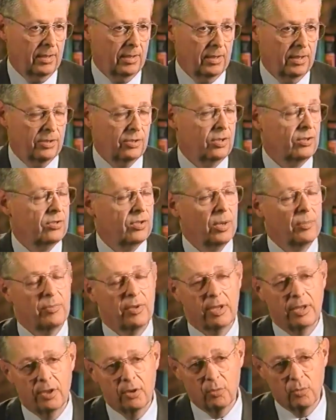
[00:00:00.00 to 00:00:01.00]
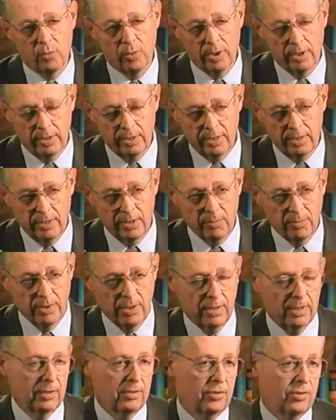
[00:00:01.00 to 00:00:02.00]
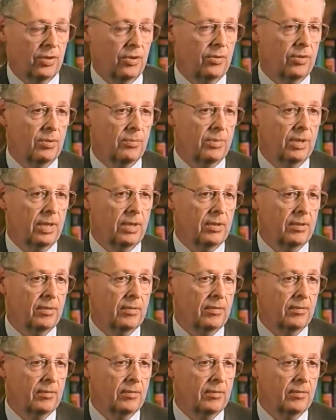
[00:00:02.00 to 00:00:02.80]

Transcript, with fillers: Is it something you really need to be concerned about?